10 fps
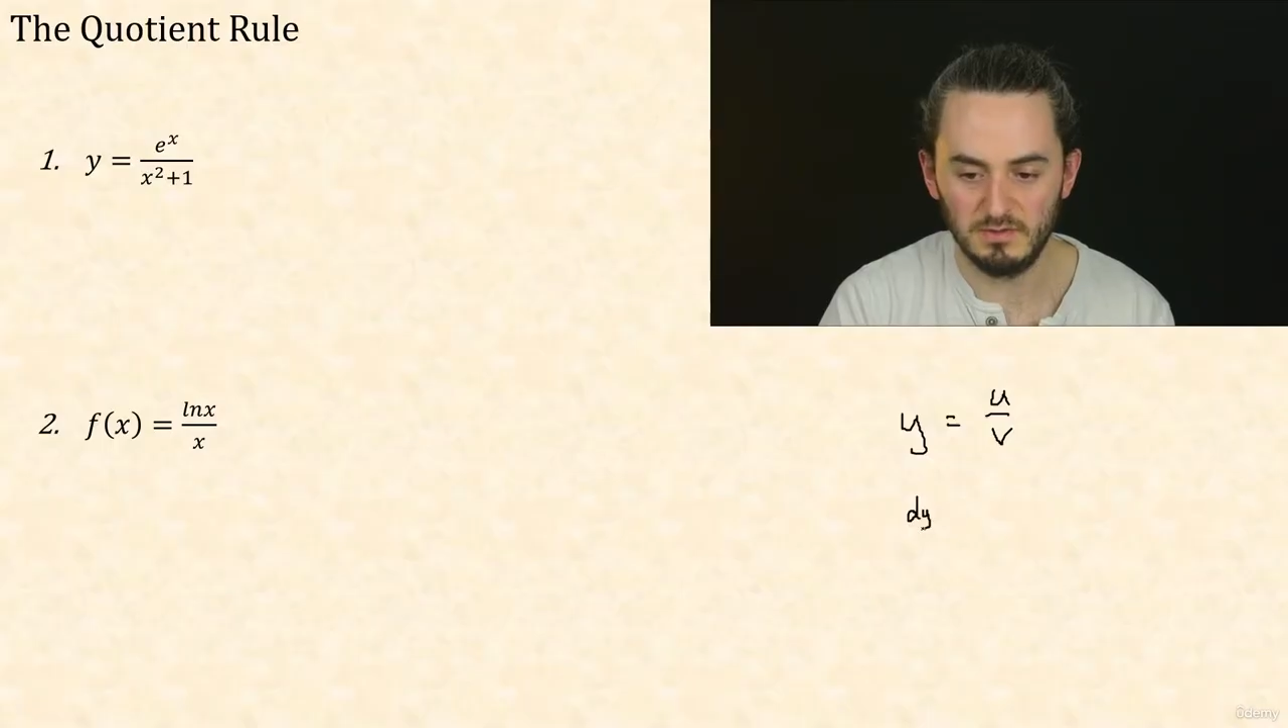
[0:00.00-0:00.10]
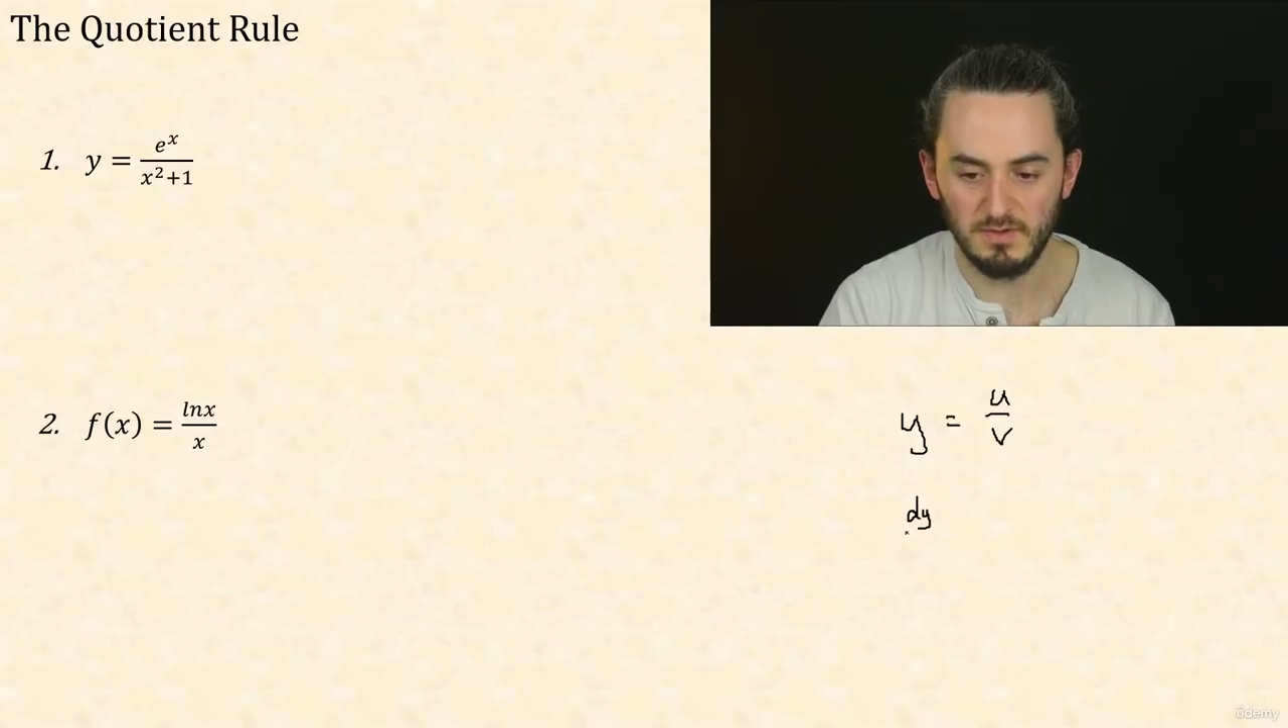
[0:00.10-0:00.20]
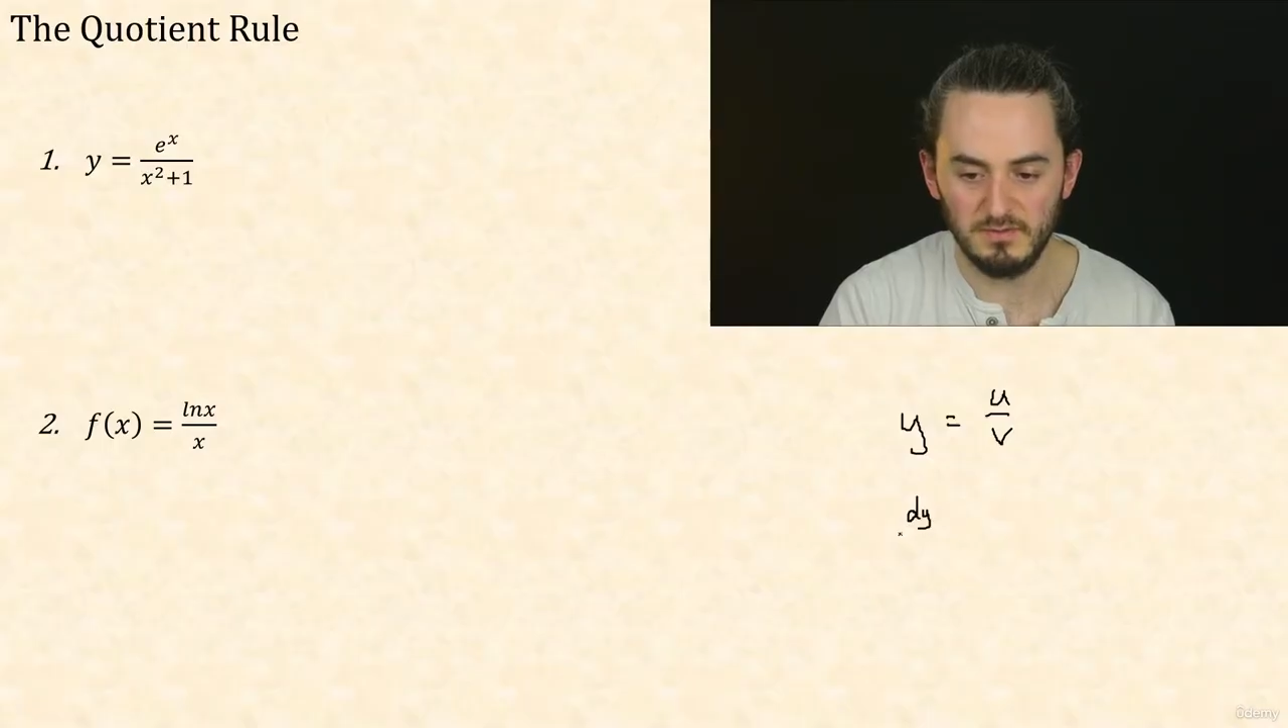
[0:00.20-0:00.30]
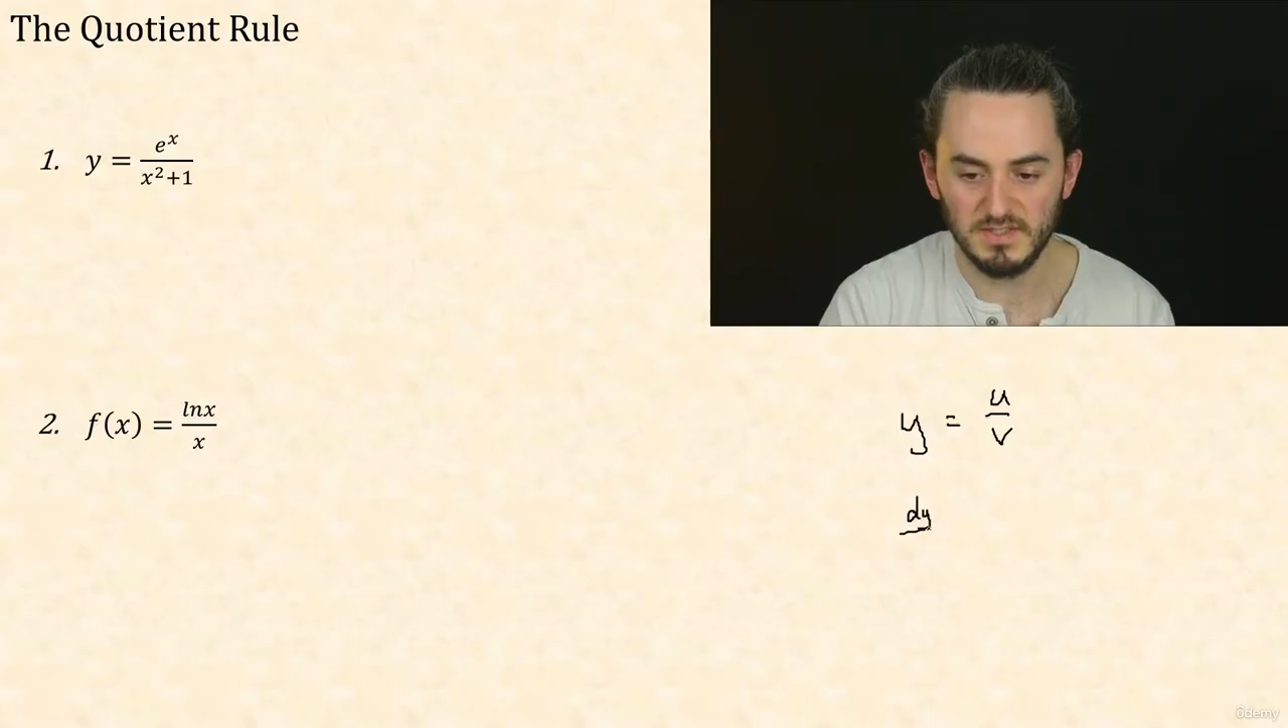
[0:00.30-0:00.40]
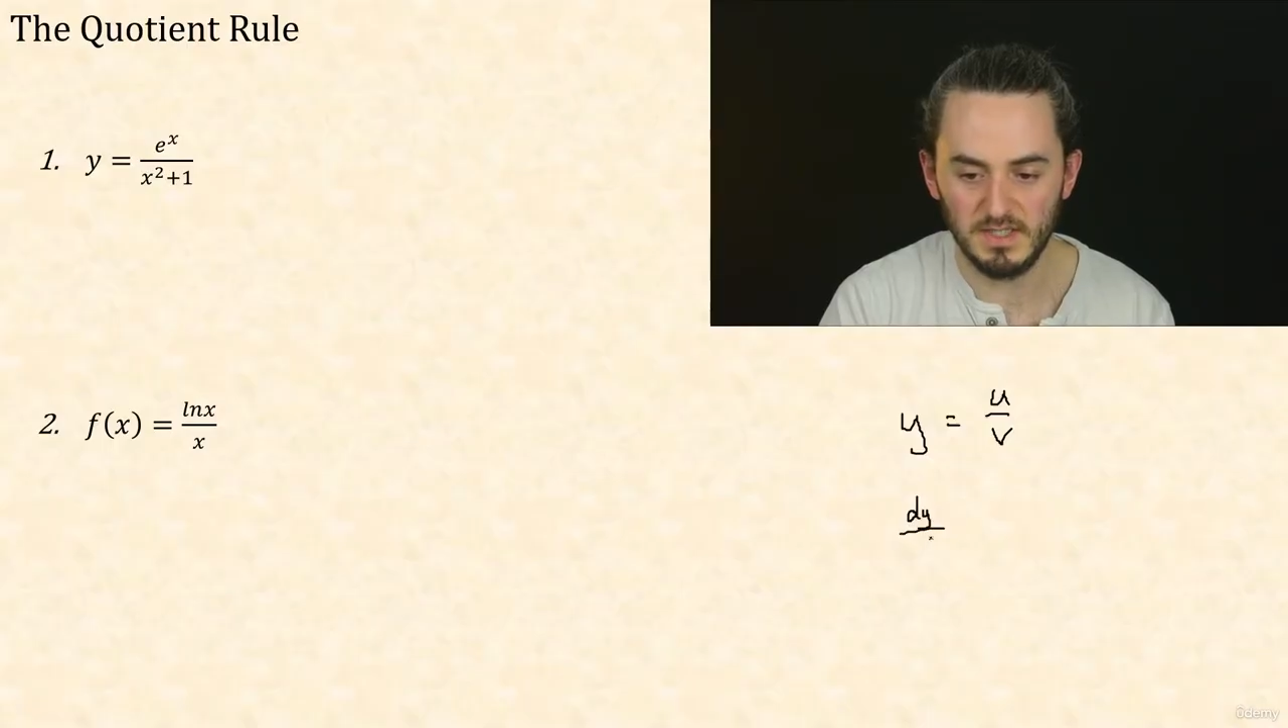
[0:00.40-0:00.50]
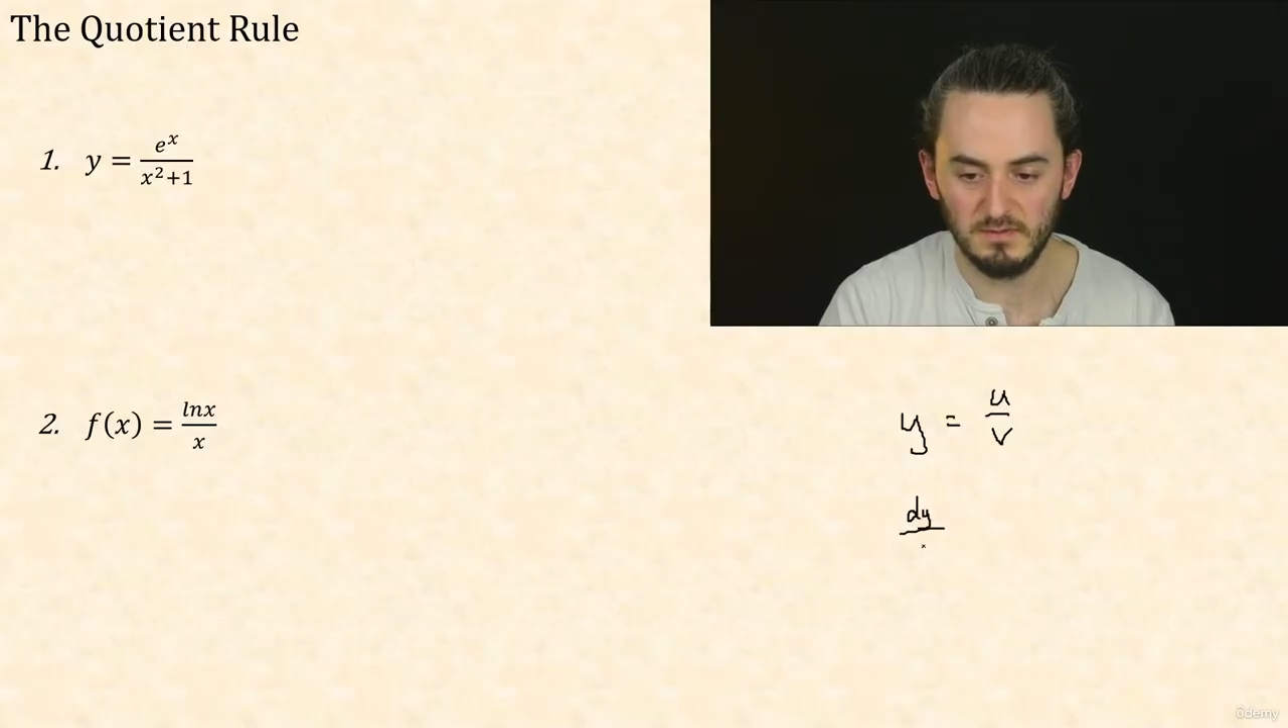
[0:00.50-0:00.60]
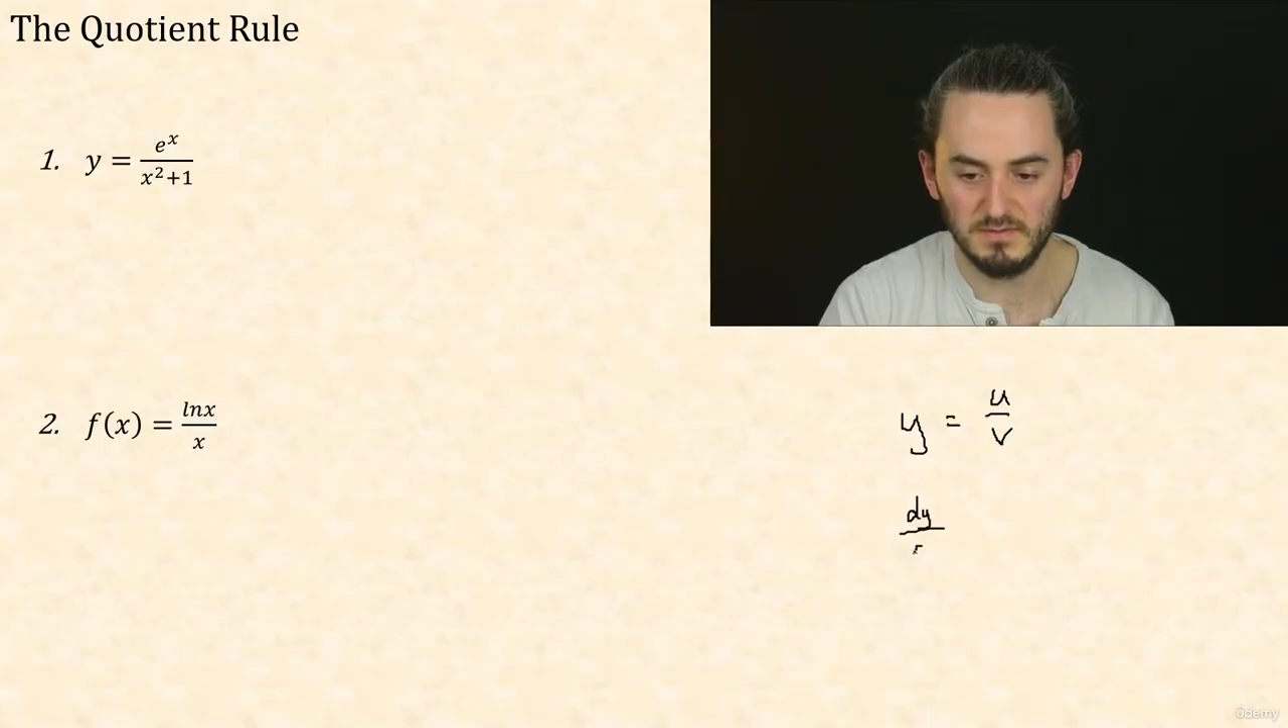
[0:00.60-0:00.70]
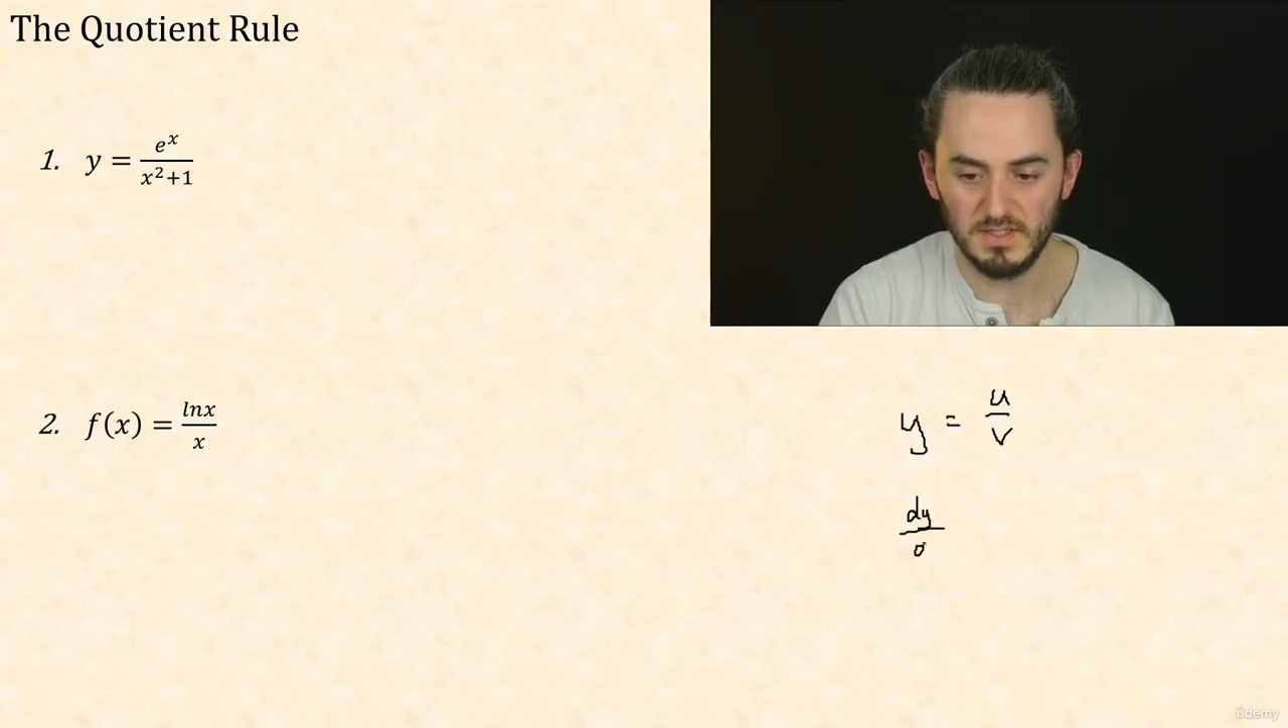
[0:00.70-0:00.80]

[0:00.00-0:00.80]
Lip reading: derivative